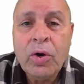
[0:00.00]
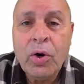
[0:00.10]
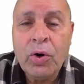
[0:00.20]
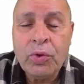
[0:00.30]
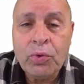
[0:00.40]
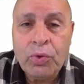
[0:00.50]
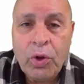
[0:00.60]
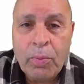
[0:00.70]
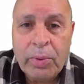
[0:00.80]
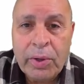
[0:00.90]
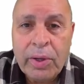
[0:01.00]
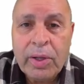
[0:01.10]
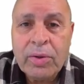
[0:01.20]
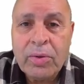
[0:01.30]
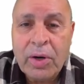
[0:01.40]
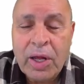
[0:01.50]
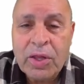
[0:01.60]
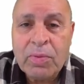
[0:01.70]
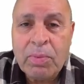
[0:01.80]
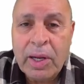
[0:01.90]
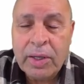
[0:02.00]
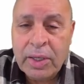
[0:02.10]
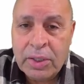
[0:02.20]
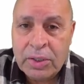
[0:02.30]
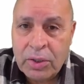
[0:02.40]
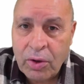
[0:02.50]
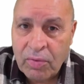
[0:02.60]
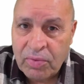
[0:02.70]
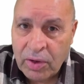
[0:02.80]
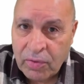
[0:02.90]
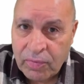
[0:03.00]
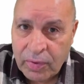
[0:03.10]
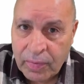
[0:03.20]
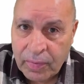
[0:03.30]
orthotopic transplantation of the liver.